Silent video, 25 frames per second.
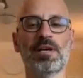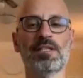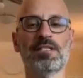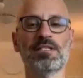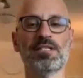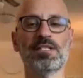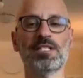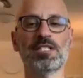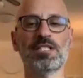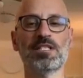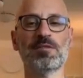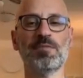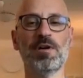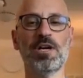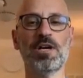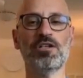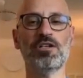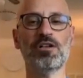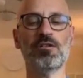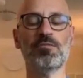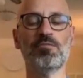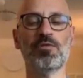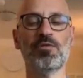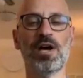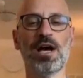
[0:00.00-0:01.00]
It's a
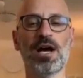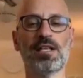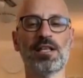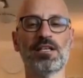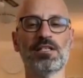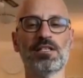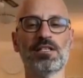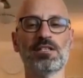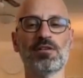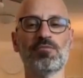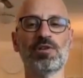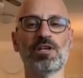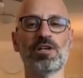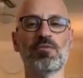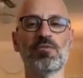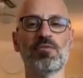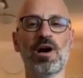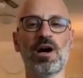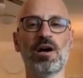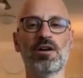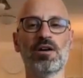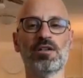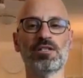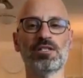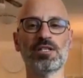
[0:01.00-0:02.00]
special practice that
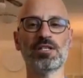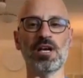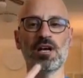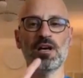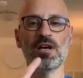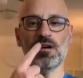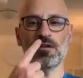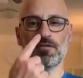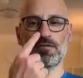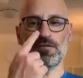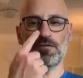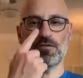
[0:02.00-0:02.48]
requires